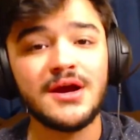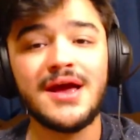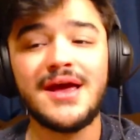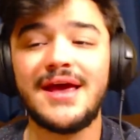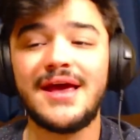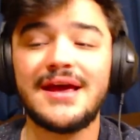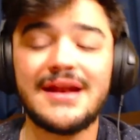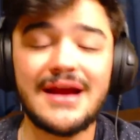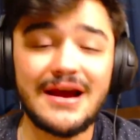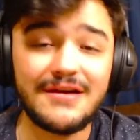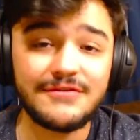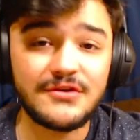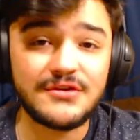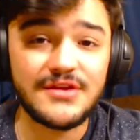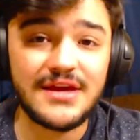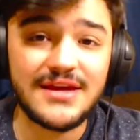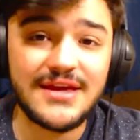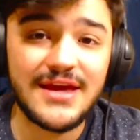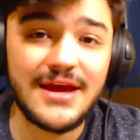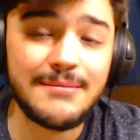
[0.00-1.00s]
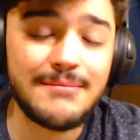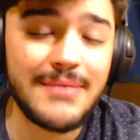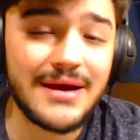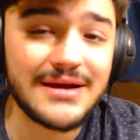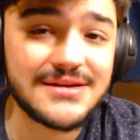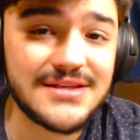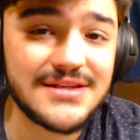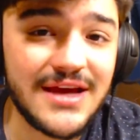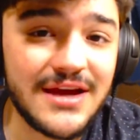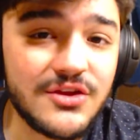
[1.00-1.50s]
And after they came
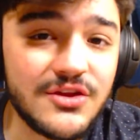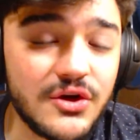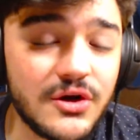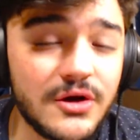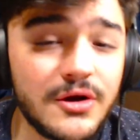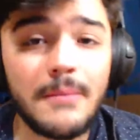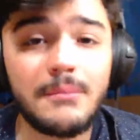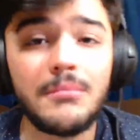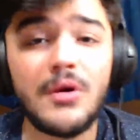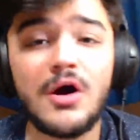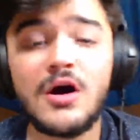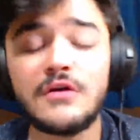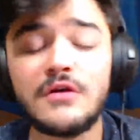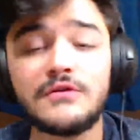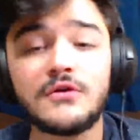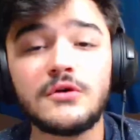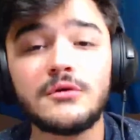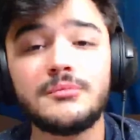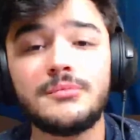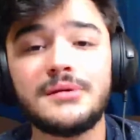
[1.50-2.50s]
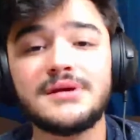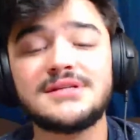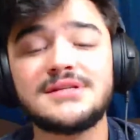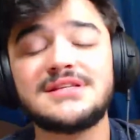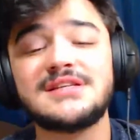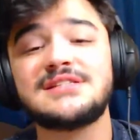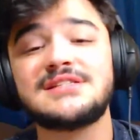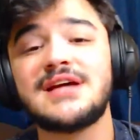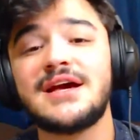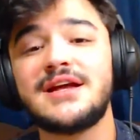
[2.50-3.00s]
back together, Marvel
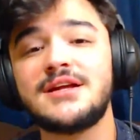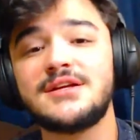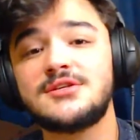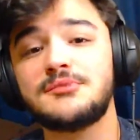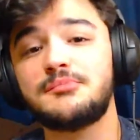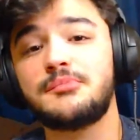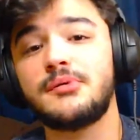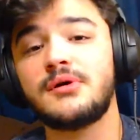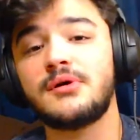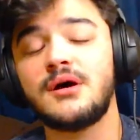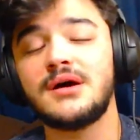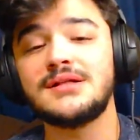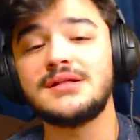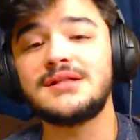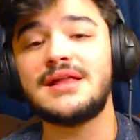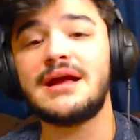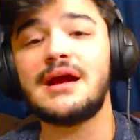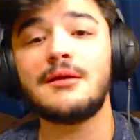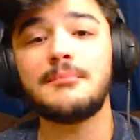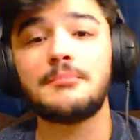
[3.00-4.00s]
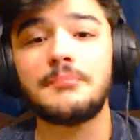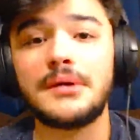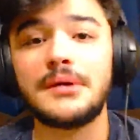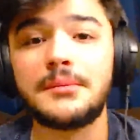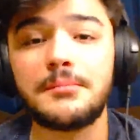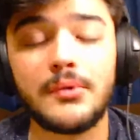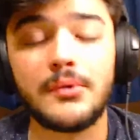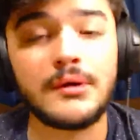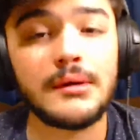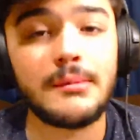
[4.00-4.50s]
decided to put on their
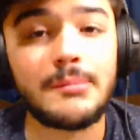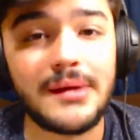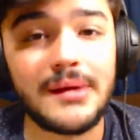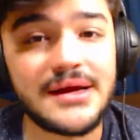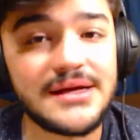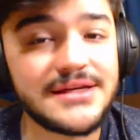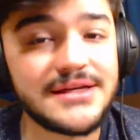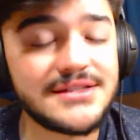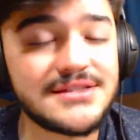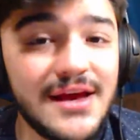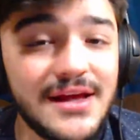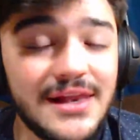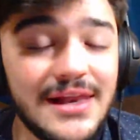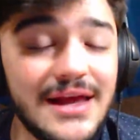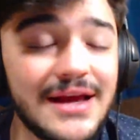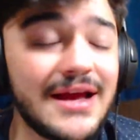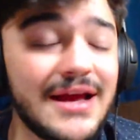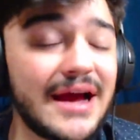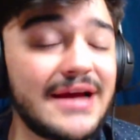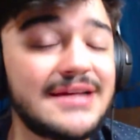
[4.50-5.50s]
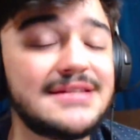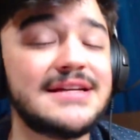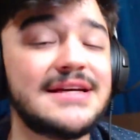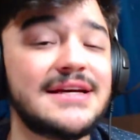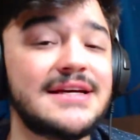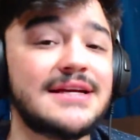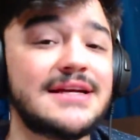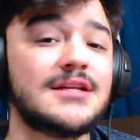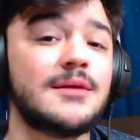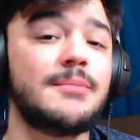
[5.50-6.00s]
big boy panties like I
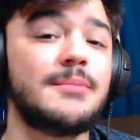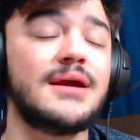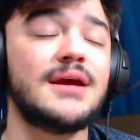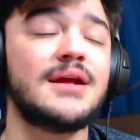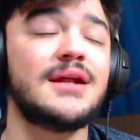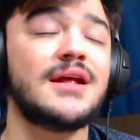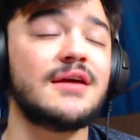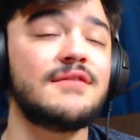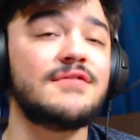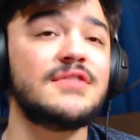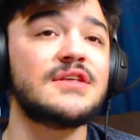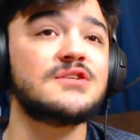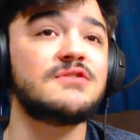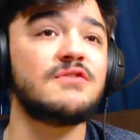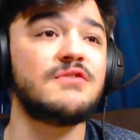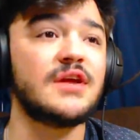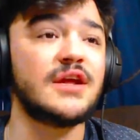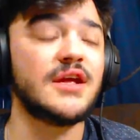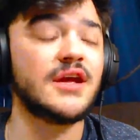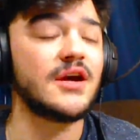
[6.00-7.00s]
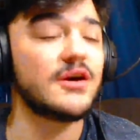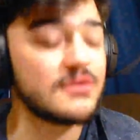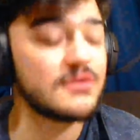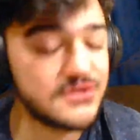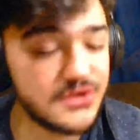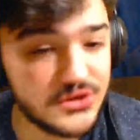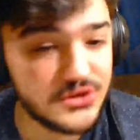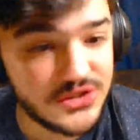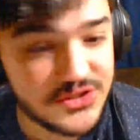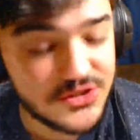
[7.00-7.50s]
did at the beginning of this video
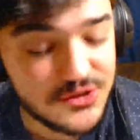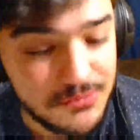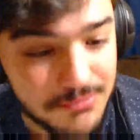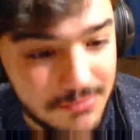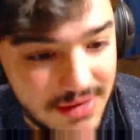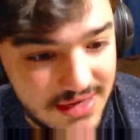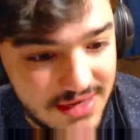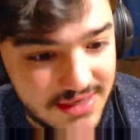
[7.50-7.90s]
to just make